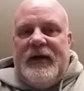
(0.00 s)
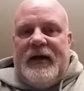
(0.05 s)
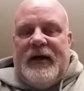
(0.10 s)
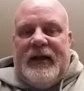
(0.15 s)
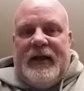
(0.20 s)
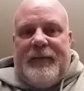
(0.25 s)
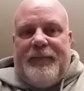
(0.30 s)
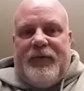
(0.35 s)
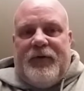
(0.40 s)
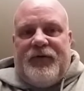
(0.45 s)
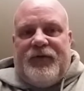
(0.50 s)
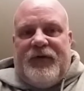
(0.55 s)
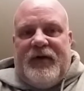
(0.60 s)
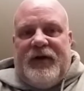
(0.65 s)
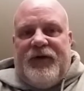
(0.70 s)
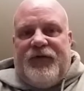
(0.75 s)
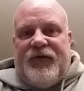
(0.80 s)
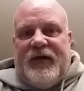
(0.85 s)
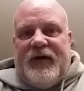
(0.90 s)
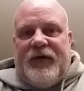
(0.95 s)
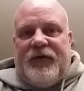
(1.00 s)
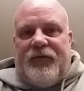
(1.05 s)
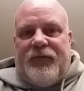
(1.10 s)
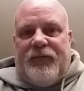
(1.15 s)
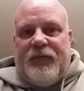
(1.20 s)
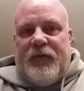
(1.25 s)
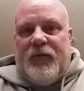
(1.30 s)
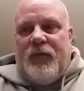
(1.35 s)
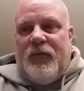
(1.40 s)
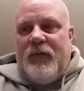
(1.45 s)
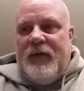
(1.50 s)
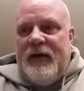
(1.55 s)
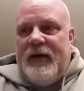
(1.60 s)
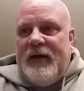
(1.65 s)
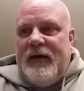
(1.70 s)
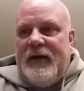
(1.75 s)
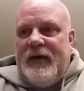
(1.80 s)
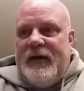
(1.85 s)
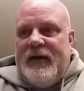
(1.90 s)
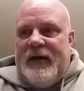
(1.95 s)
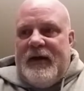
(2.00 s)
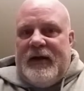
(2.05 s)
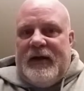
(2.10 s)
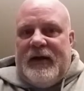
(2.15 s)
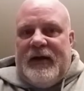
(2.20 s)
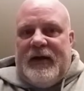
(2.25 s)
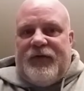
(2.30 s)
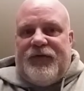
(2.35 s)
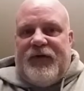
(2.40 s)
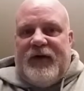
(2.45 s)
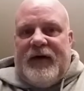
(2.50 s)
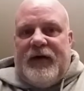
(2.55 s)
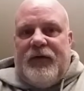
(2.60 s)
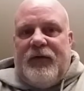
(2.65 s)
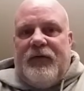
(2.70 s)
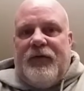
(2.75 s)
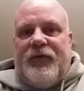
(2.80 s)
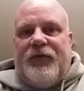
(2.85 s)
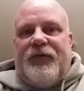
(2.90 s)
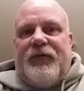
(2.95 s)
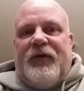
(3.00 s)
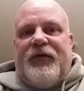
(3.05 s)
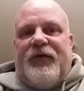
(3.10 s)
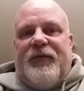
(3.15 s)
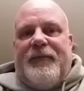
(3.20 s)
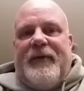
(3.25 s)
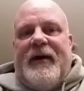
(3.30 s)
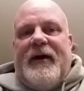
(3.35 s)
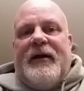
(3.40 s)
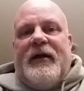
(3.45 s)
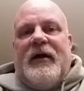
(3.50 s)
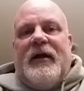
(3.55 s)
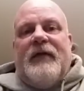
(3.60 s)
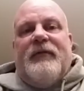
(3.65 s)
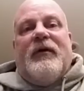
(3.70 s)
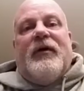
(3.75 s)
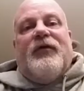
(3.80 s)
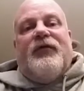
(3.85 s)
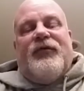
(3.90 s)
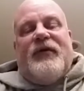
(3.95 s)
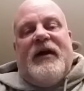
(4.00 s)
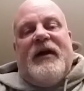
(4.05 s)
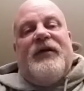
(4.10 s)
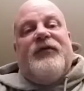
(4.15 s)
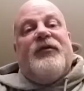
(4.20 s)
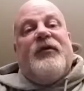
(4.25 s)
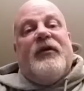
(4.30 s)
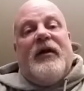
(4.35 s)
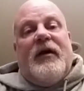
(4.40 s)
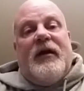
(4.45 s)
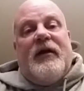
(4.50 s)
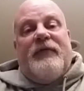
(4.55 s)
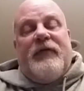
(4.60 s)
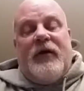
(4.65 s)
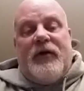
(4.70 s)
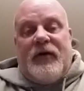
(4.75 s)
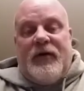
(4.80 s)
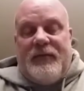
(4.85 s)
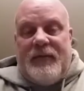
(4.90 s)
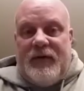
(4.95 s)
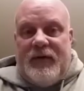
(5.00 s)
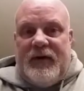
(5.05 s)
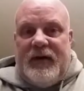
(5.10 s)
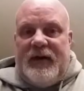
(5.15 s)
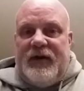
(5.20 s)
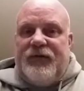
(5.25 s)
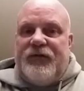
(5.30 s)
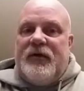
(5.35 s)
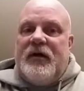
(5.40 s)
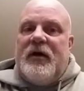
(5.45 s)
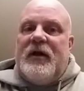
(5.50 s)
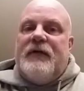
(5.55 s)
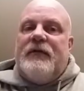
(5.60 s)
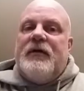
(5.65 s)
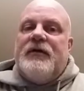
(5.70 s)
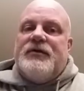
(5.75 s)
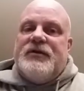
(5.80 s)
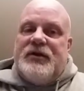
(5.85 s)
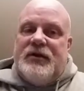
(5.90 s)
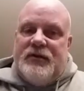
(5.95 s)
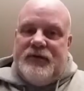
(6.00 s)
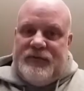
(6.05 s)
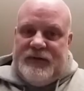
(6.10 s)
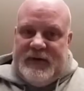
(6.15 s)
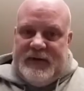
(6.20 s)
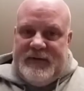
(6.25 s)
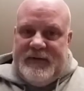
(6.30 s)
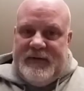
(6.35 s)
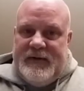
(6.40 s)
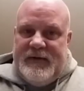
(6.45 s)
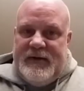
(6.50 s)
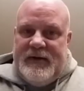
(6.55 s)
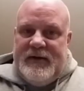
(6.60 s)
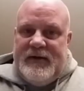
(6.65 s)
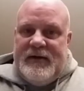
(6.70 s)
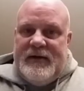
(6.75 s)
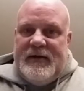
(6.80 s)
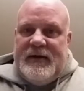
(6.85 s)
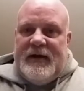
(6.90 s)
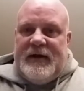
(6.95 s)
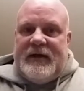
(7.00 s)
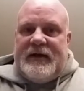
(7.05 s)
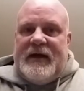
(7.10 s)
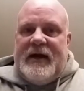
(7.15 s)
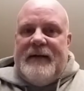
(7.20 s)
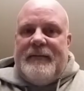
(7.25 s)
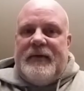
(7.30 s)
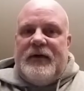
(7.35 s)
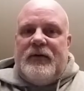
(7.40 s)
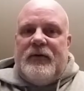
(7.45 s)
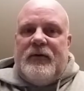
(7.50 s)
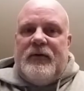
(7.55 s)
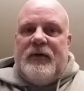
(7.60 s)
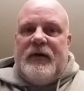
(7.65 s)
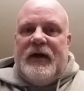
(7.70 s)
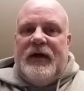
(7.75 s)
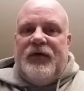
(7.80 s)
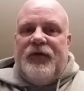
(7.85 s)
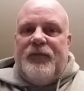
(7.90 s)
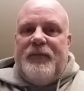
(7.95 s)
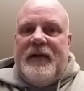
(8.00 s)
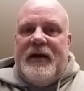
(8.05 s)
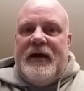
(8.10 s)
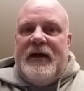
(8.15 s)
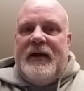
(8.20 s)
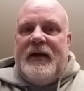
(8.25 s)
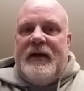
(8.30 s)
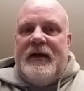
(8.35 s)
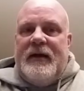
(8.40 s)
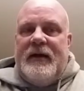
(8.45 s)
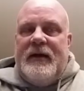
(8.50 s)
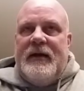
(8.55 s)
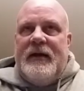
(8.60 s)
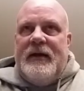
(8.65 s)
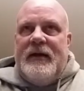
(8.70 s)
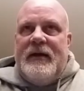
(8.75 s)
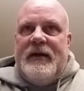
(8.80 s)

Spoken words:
and they pushed these things through. And the next thing I knew, it was thrust upon all of our states and all of our communities and all of our children. And Common Core has been,